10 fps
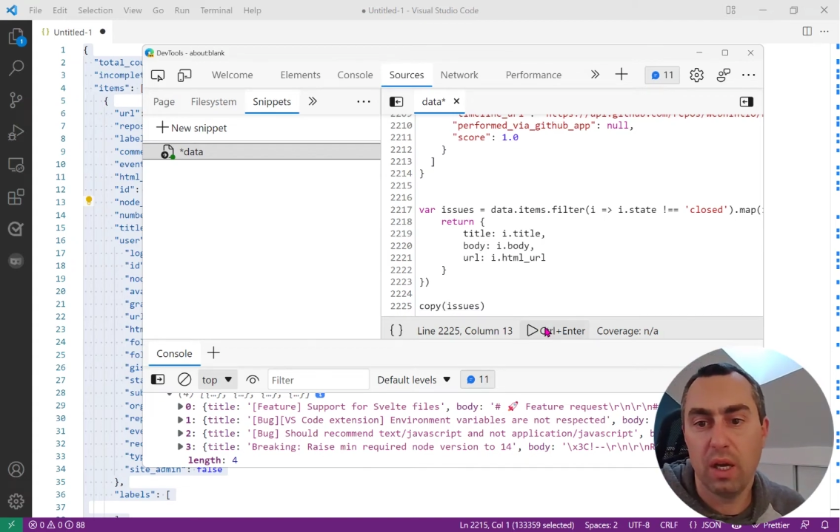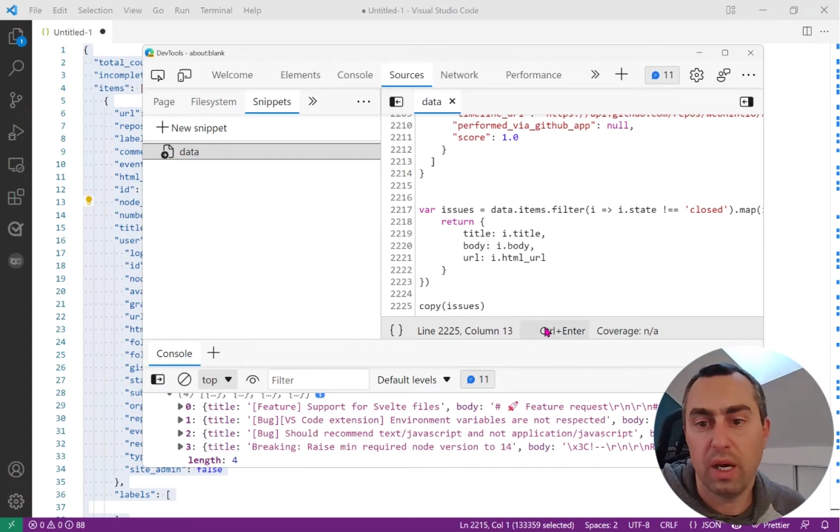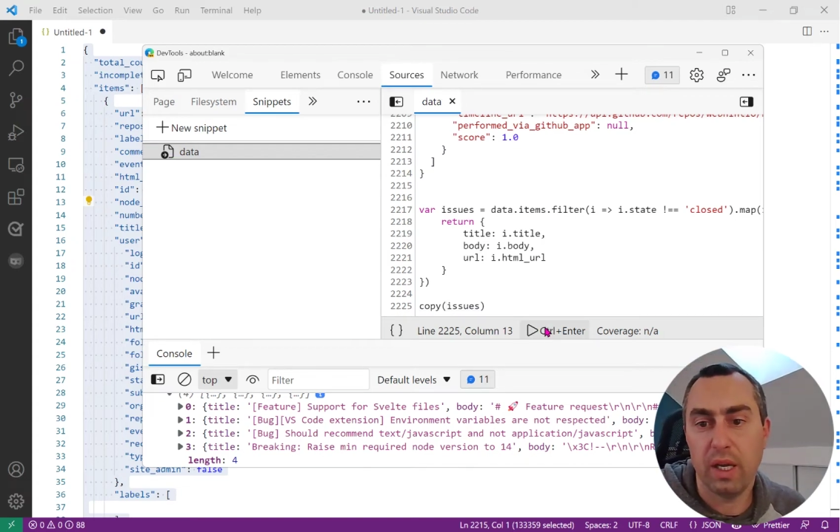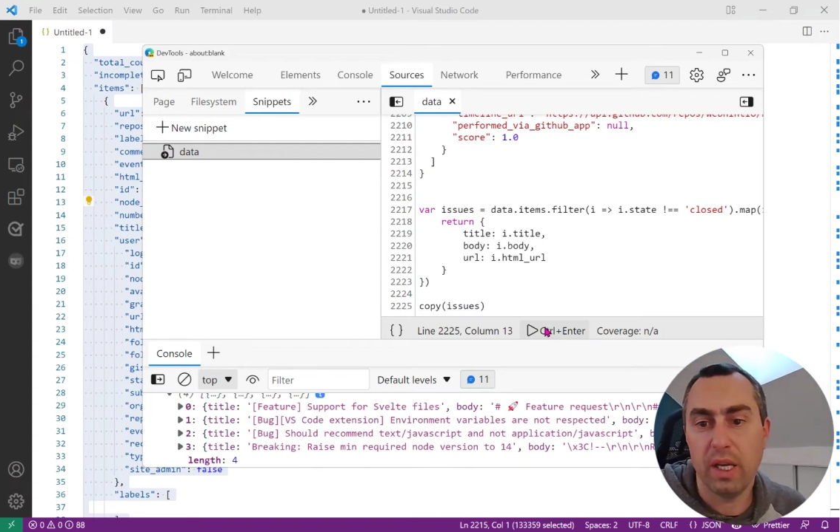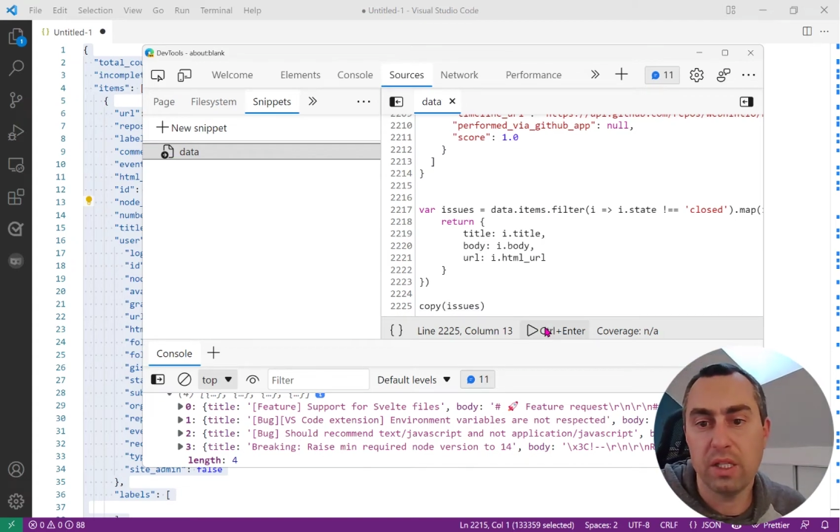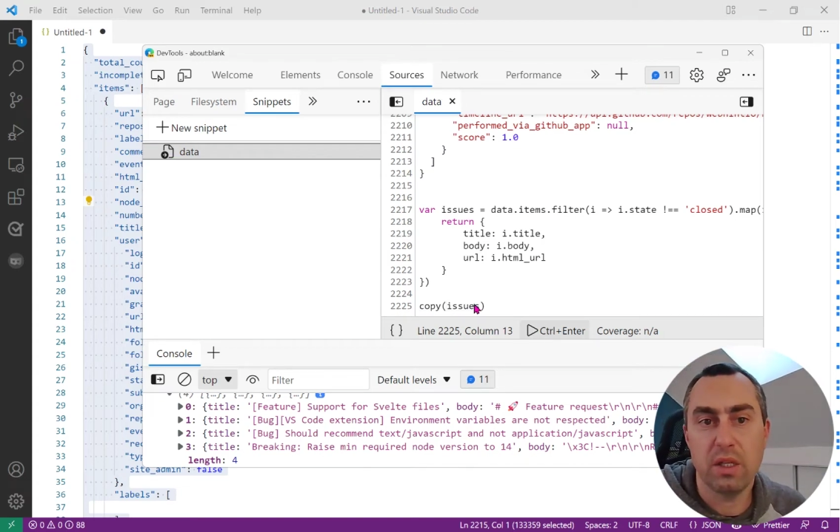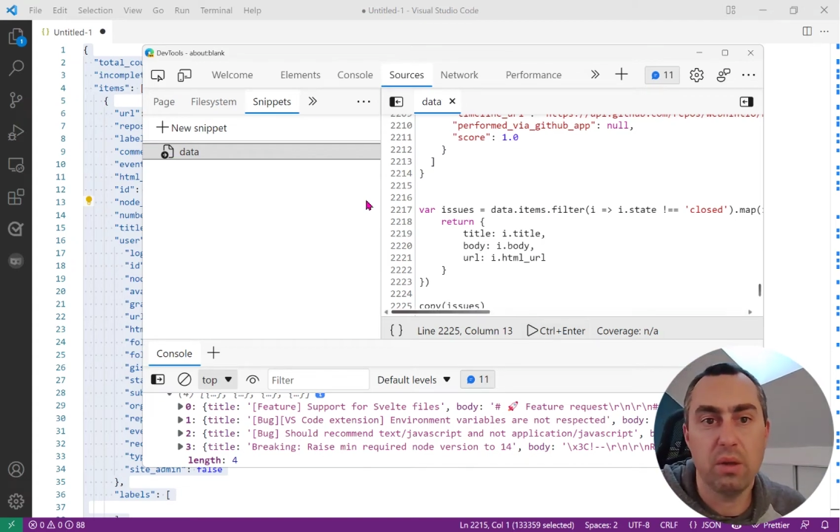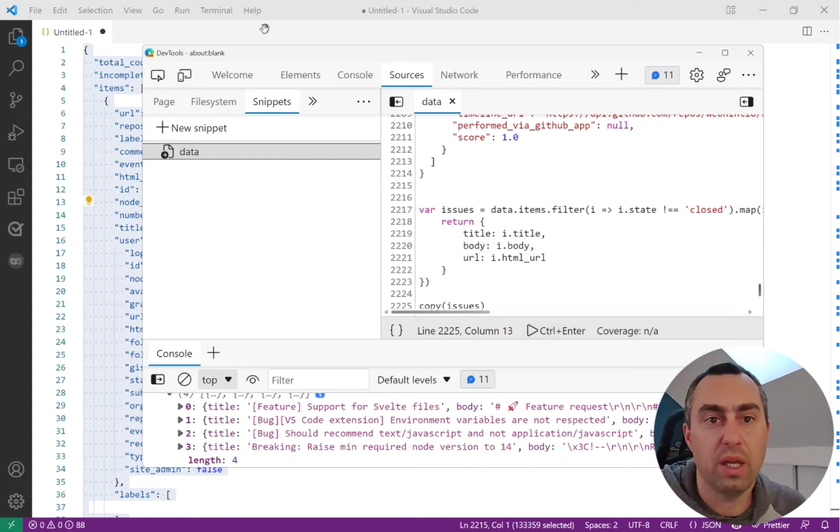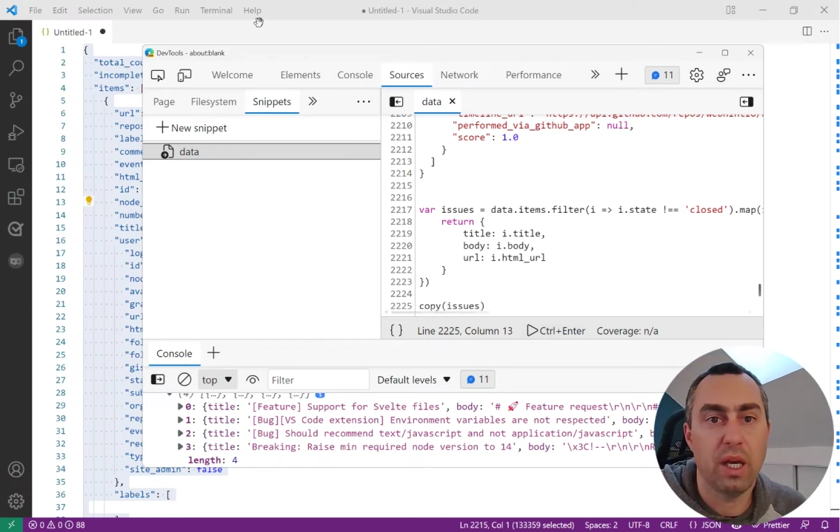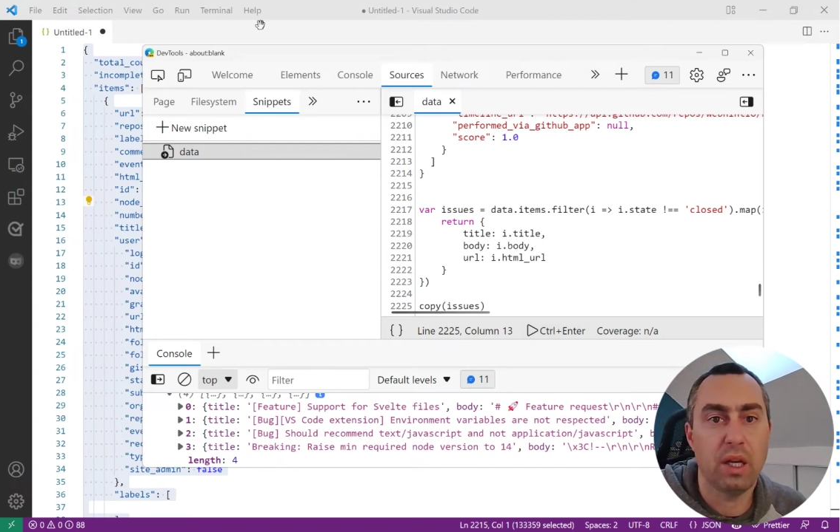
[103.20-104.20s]
I execute
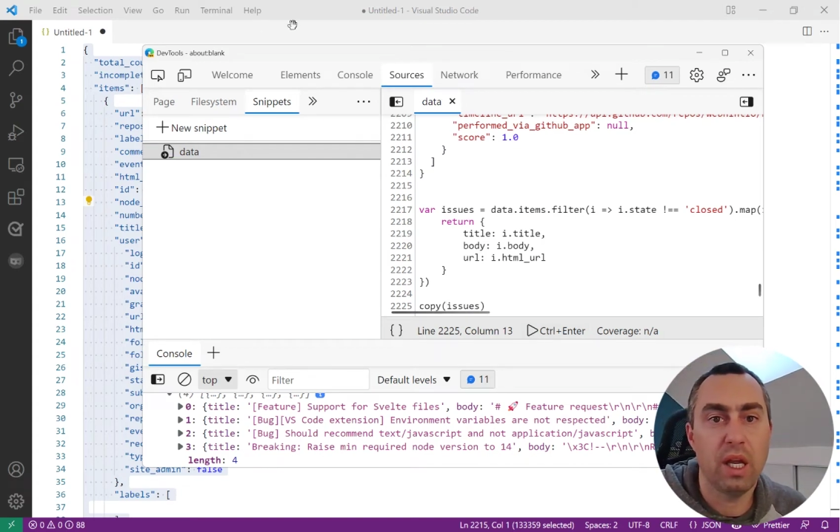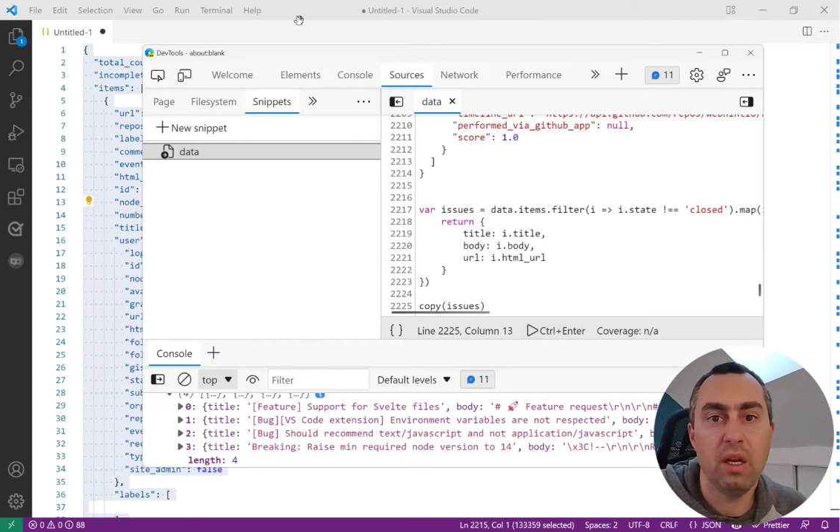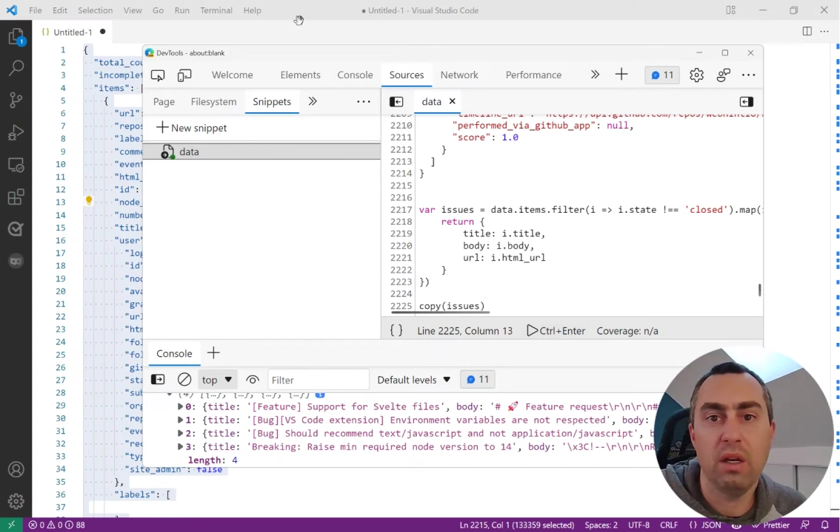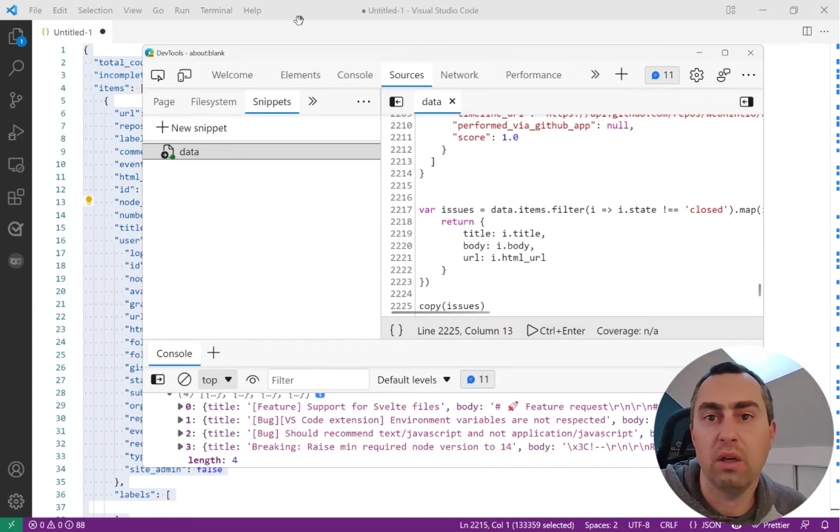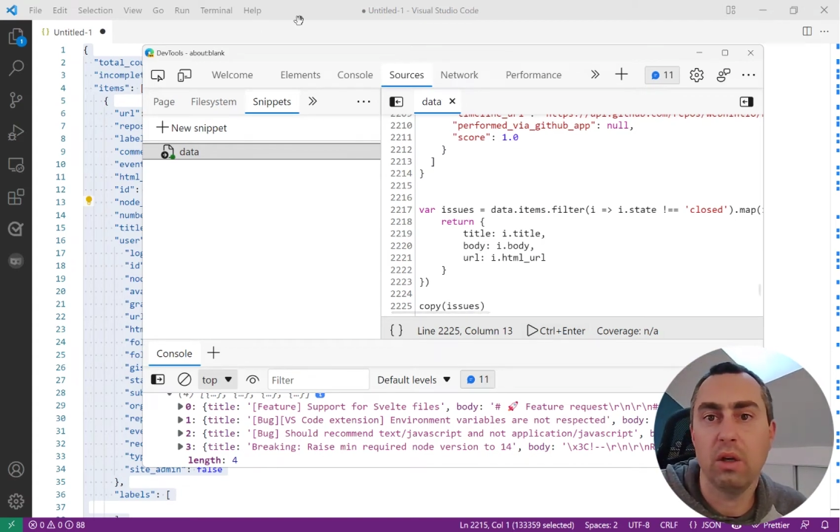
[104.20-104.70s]
that again